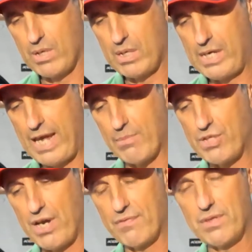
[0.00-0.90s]

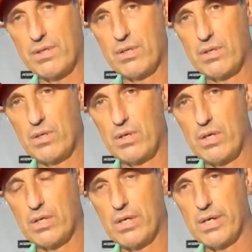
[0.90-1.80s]
camshaft
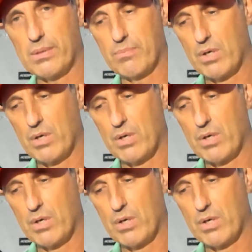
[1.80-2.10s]
uh,